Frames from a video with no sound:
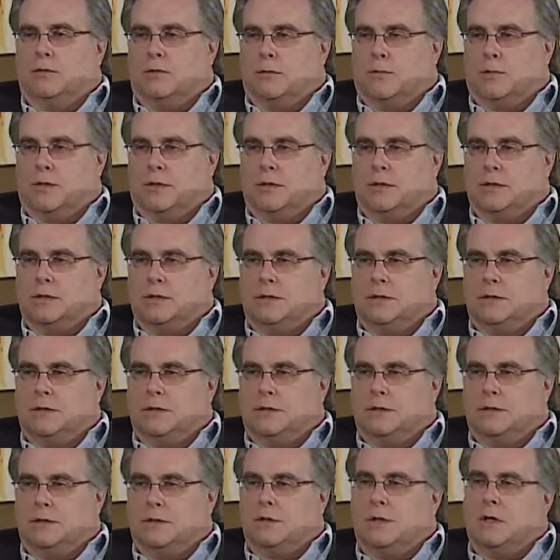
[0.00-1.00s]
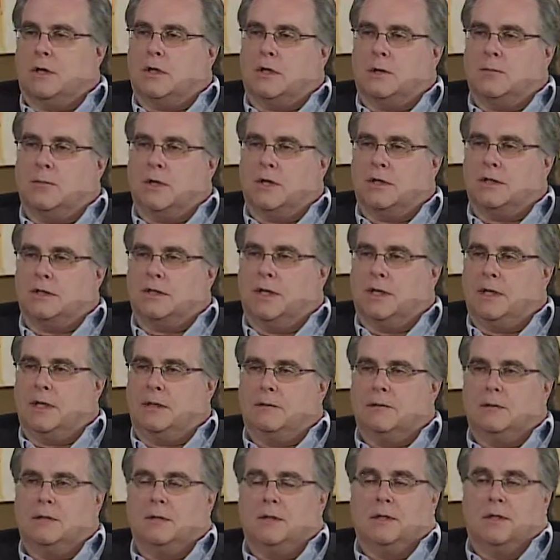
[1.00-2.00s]
with a person to talk about
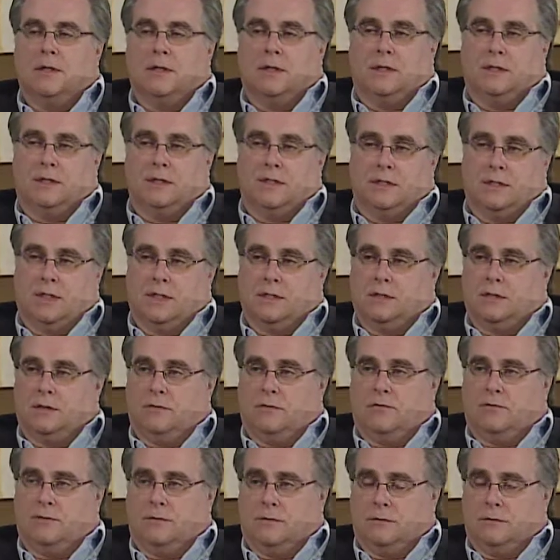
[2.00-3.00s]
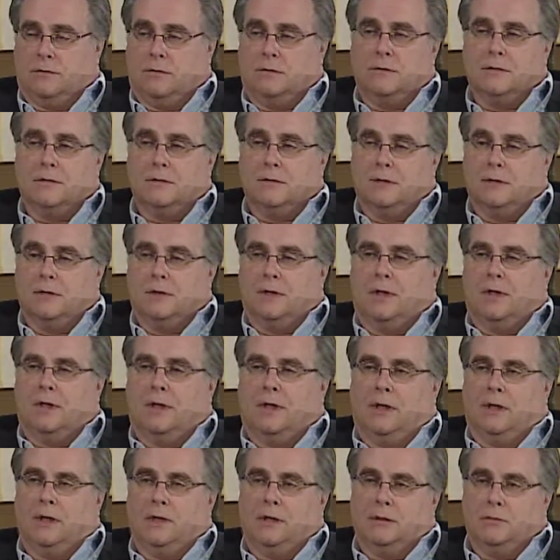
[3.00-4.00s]
that, assess it further,
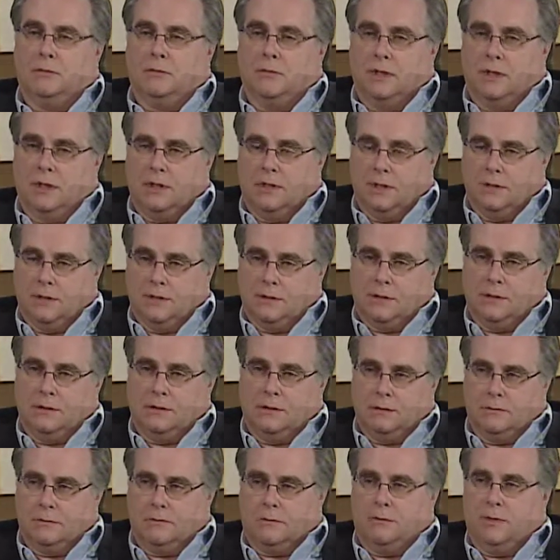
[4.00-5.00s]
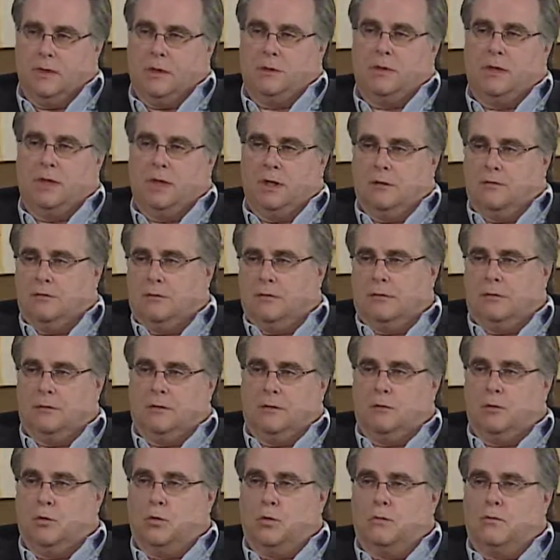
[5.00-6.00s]
and begin to maybe have a
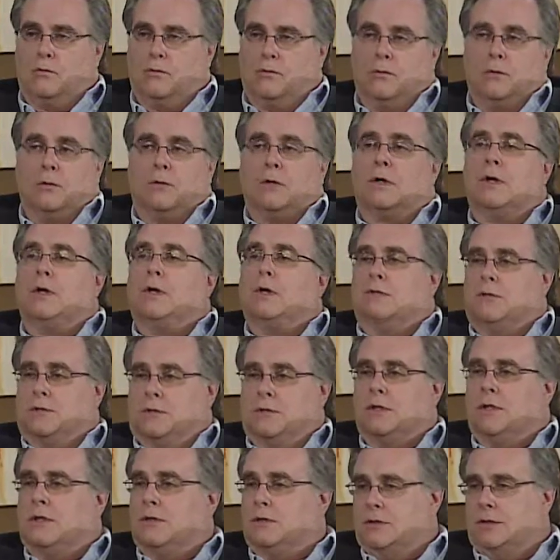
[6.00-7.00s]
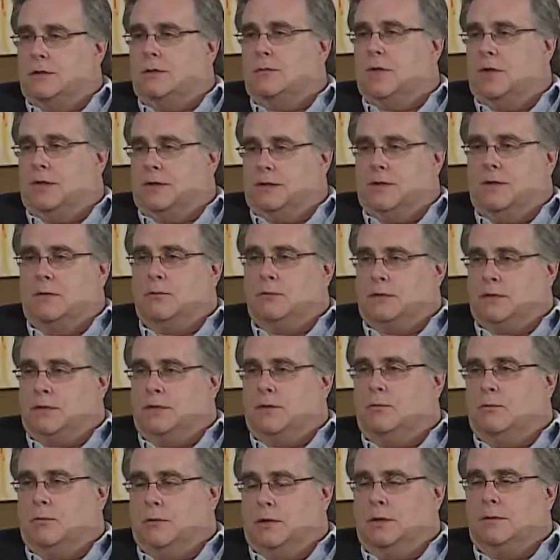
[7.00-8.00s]
more fuller conversation about that with
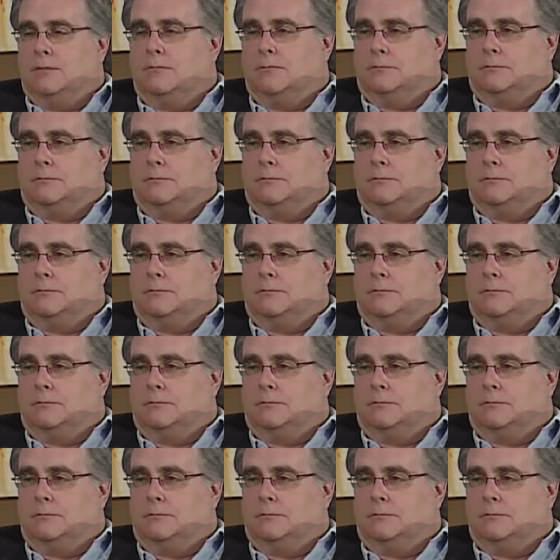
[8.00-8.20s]
someone.